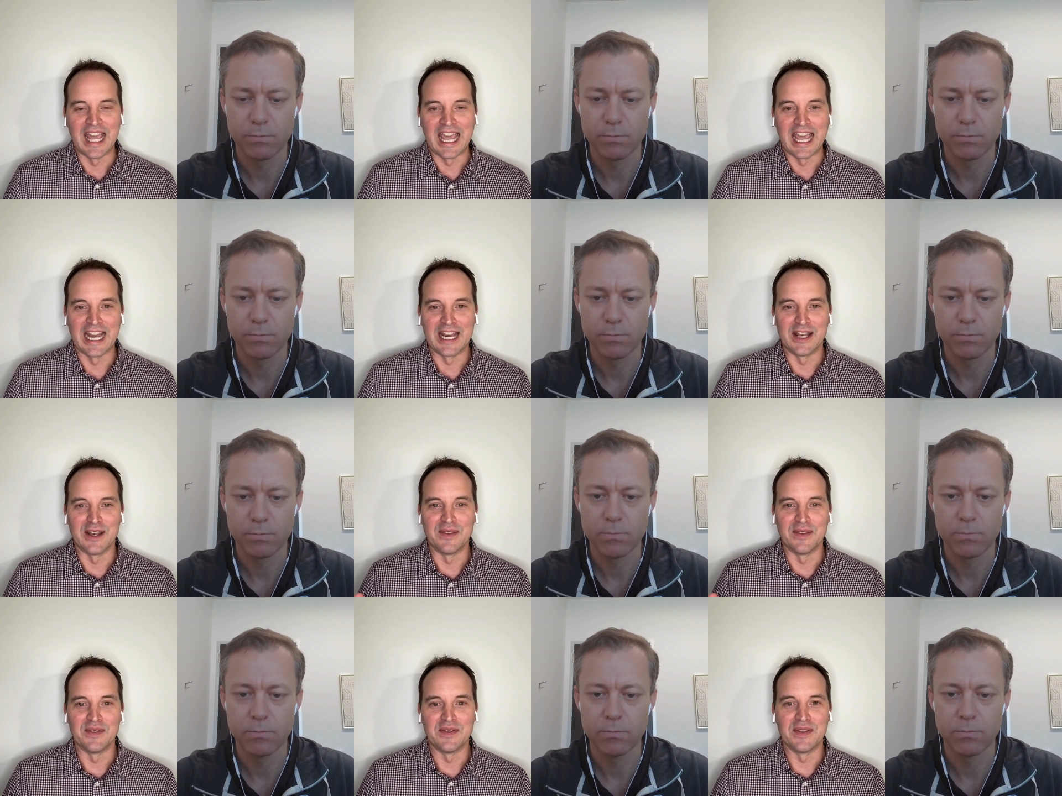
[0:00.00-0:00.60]

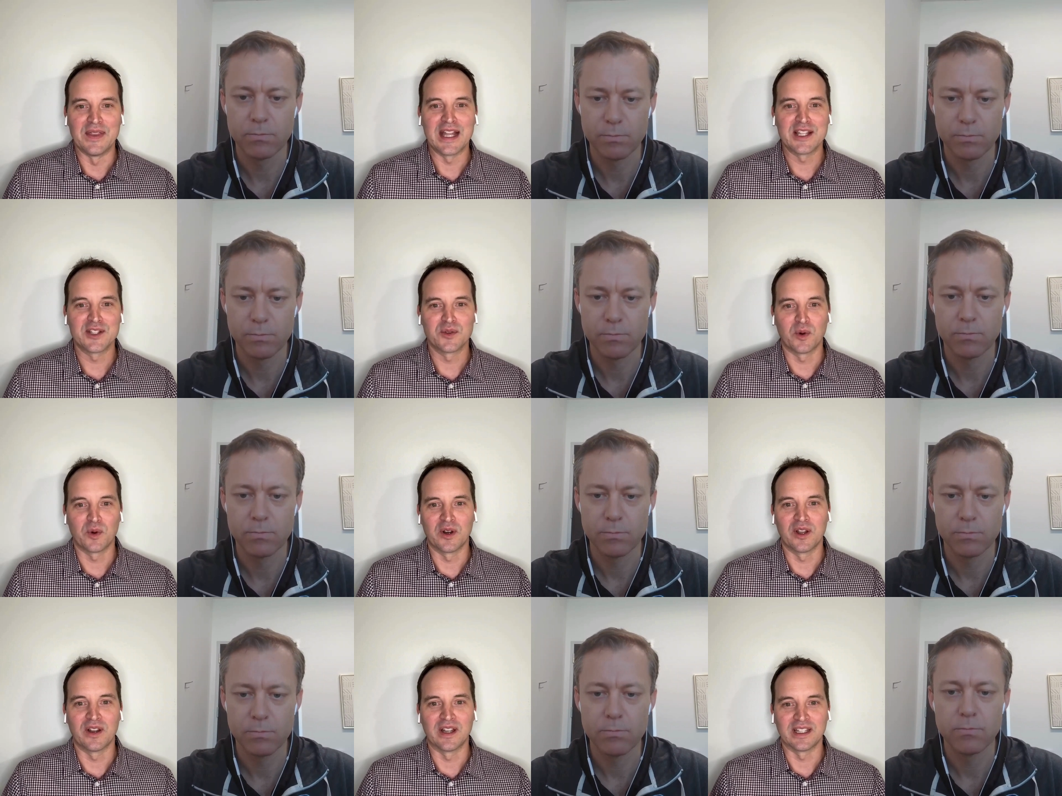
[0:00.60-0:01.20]
Speaker 1: and that's
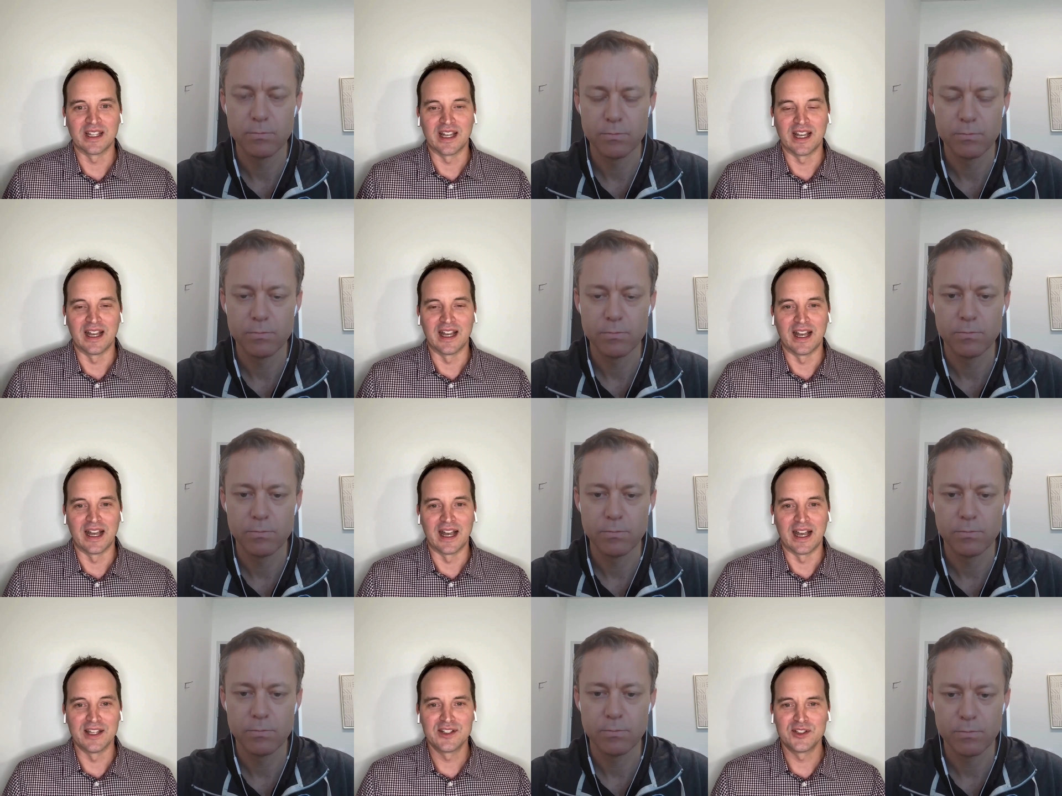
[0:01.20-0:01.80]
where like
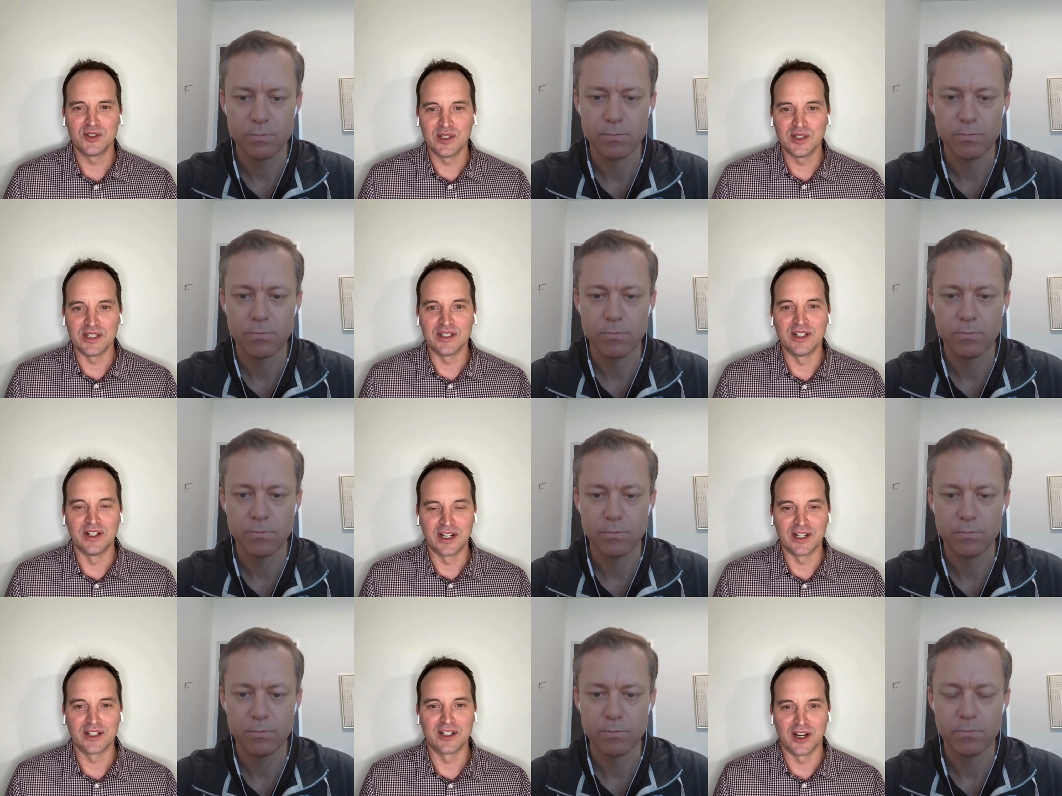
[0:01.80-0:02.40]
I still eat
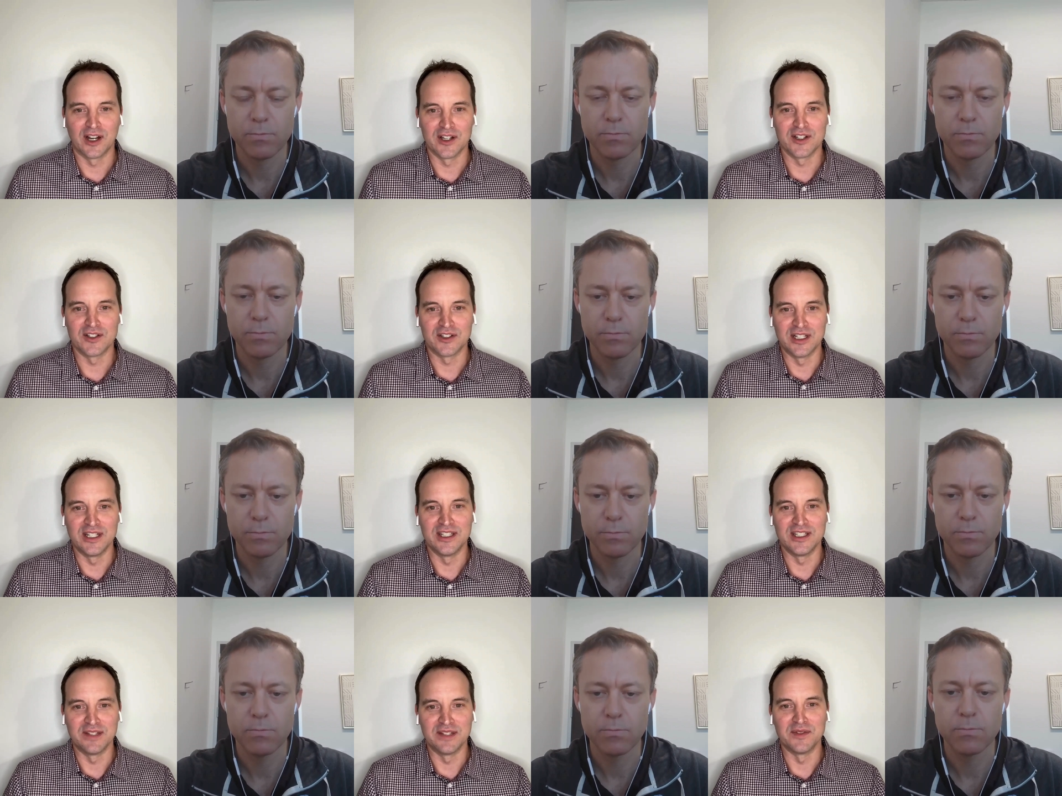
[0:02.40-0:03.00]
a lot of cottage
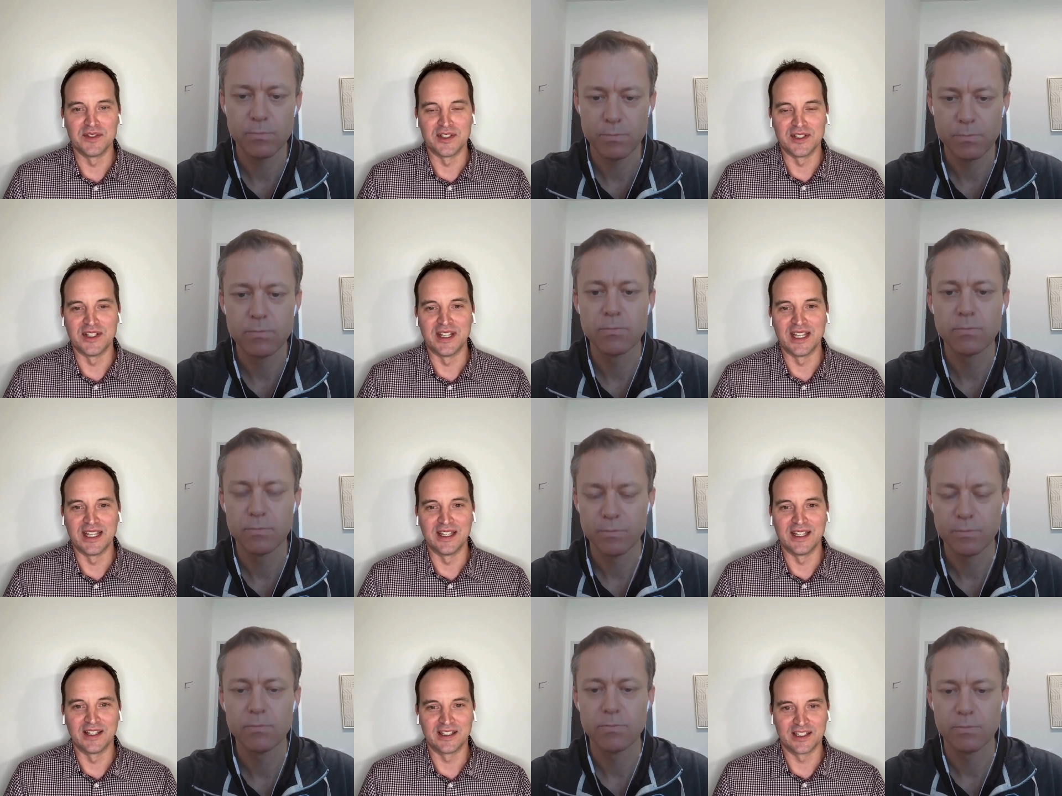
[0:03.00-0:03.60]
cheese even
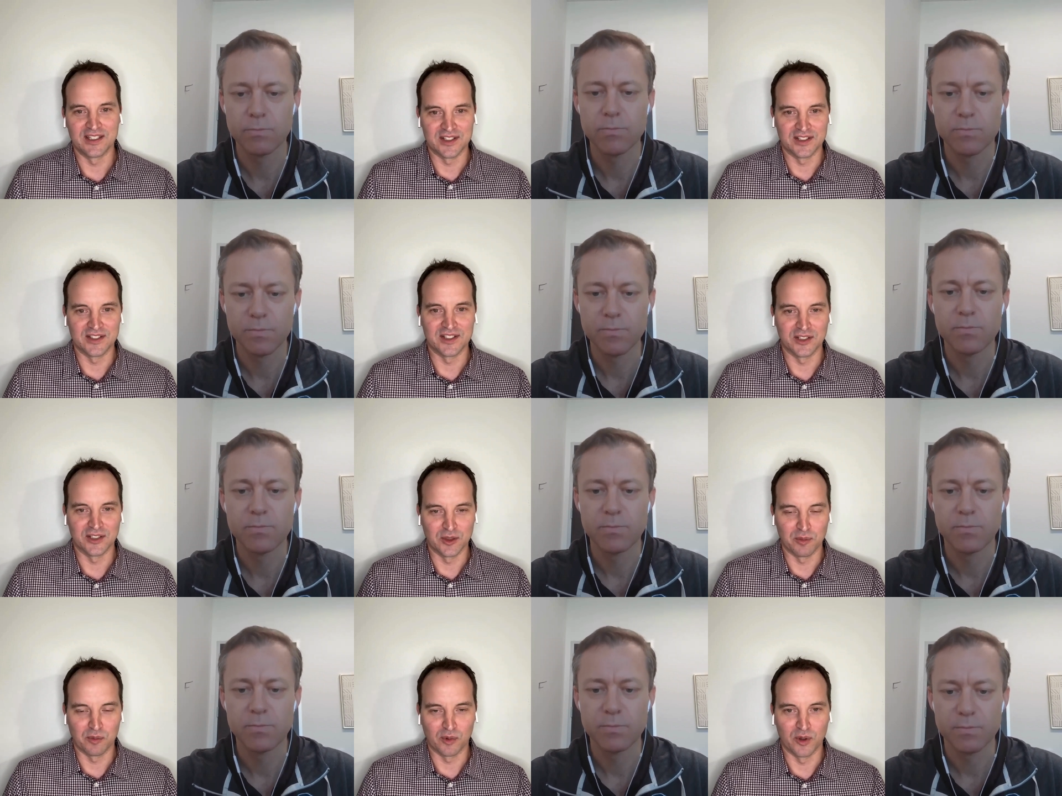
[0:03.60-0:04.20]
today, like because it's
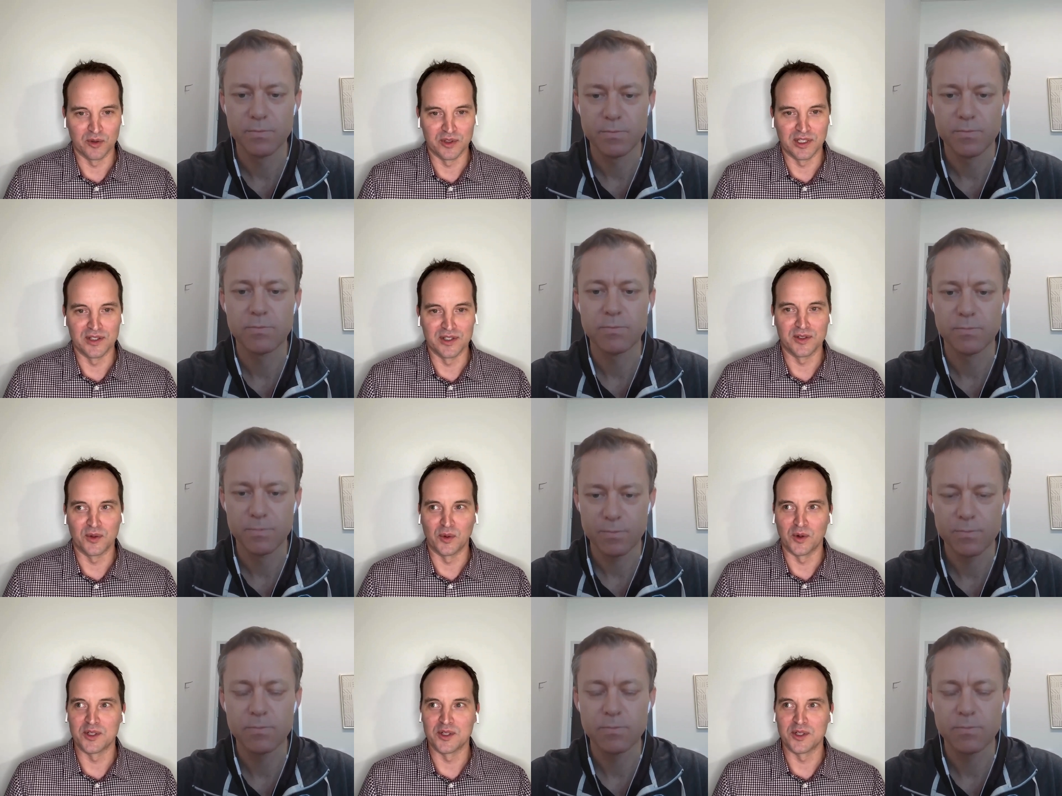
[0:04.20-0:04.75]
a good protein